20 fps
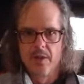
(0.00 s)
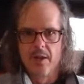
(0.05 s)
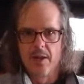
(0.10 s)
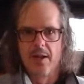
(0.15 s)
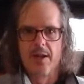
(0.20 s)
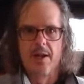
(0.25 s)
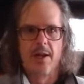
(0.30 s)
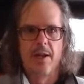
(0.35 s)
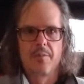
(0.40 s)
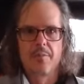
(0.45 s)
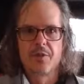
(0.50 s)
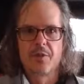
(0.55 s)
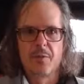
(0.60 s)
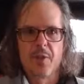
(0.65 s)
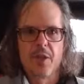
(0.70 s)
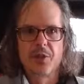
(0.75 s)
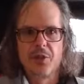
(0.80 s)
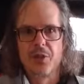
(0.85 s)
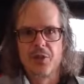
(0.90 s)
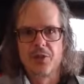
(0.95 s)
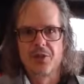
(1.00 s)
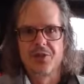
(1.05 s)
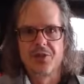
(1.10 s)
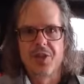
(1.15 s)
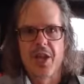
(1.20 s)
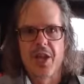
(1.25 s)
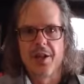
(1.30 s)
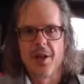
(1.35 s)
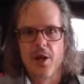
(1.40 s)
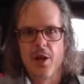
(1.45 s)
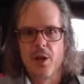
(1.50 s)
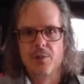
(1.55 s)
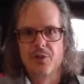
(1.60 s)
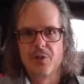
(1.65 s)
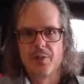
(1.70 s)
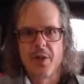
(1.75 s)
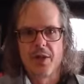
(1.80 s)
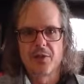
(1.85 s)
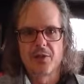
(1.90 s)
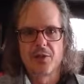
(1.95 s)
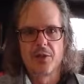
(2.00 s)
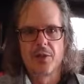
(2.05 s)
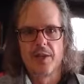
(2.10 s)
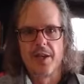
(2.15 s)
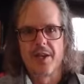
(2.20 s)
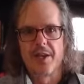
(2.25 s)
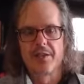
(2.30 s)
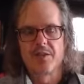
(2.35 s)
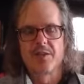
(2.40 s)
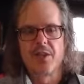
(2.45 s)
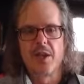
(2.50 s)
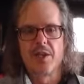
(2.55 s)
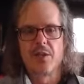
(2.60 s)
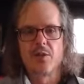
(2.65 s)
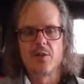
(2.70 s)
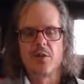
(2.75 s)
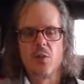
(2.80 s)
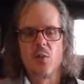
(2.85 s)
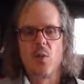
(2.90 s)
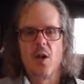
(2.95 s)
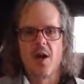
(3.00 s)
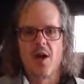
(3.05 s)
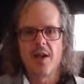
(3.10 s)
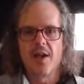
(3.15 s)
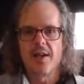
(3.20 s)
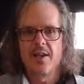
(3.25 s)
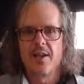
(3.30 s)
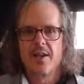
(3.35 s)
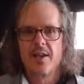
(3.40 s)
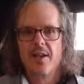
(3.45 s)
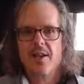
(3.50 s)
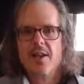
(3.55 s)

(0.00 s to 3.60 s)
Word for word: uh, special stay-at-home special. Let us send you some wine.